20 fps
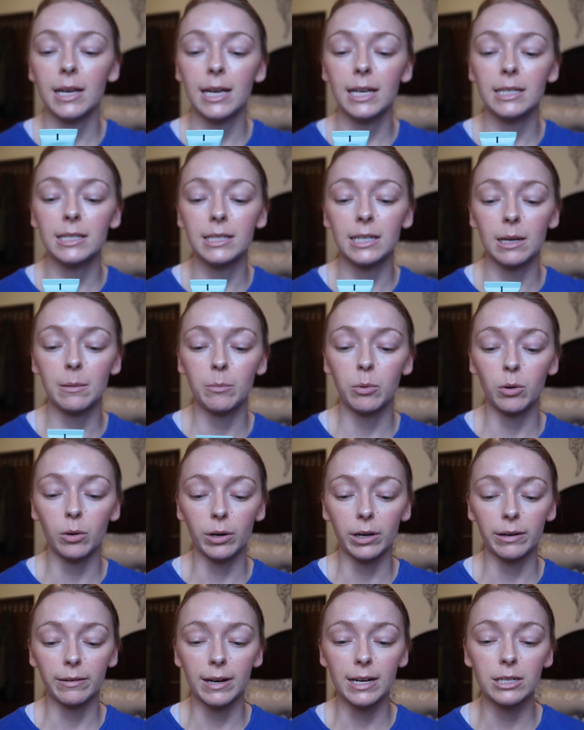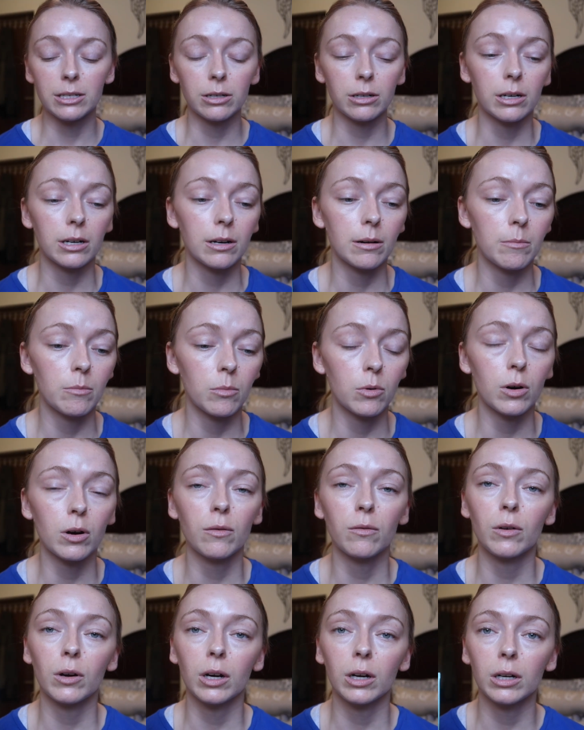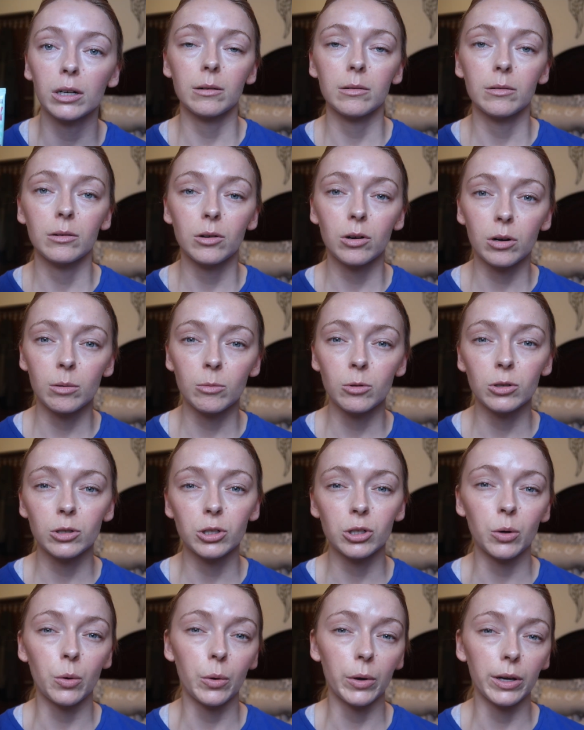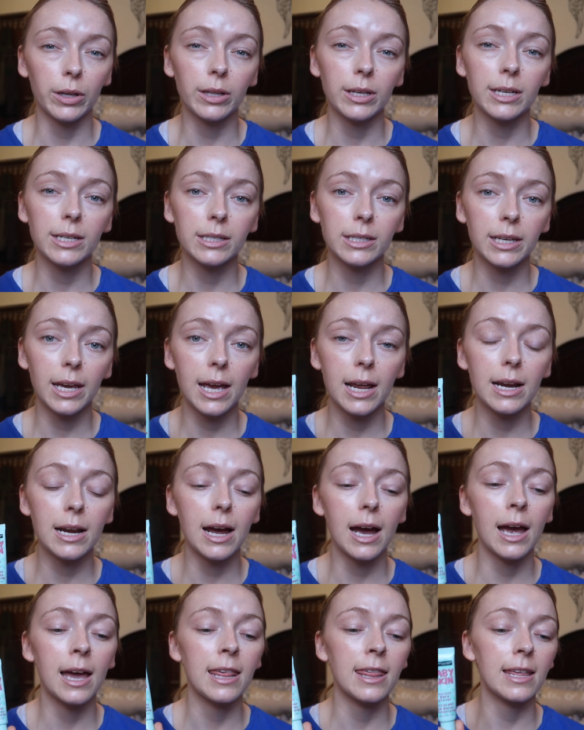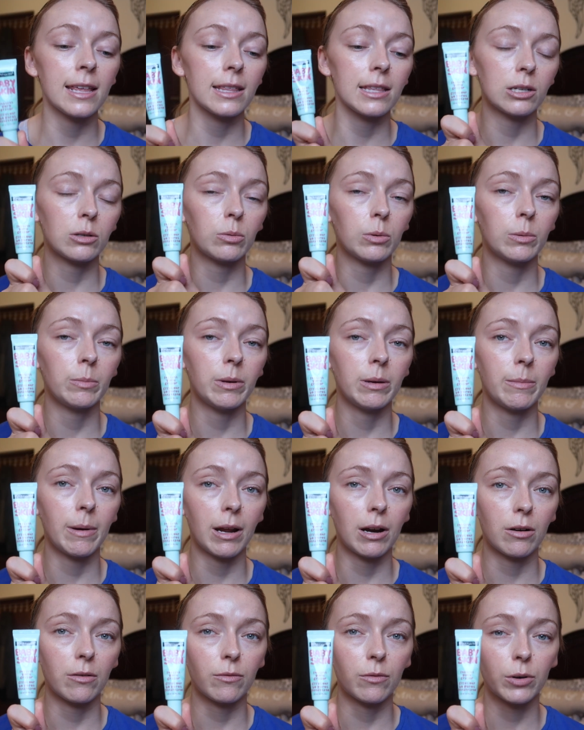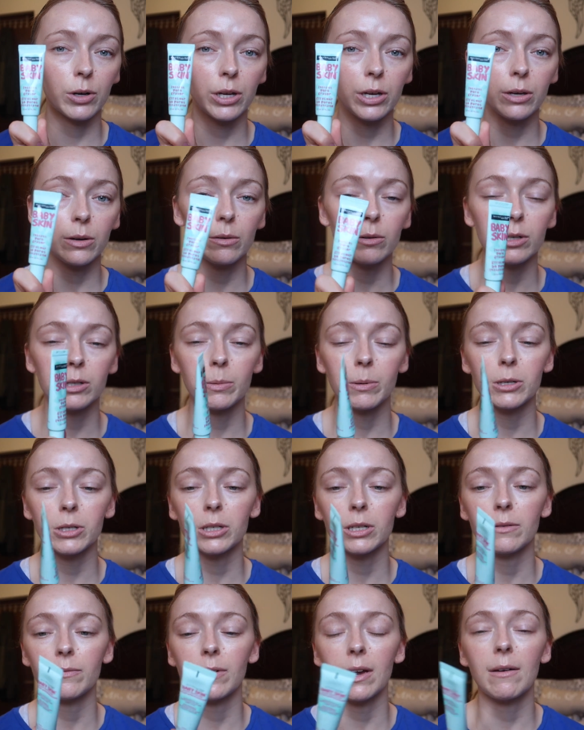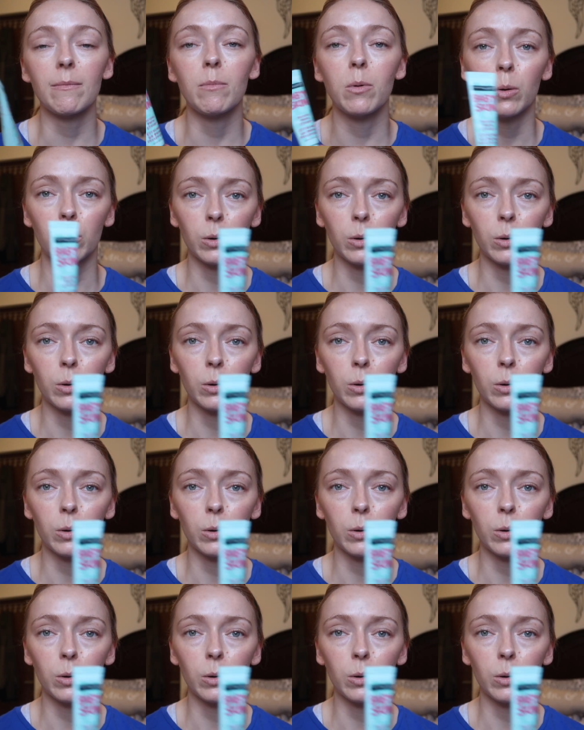Instant Pore Eraser, more for normal to oily skin. I think this would be better for you, especially if you have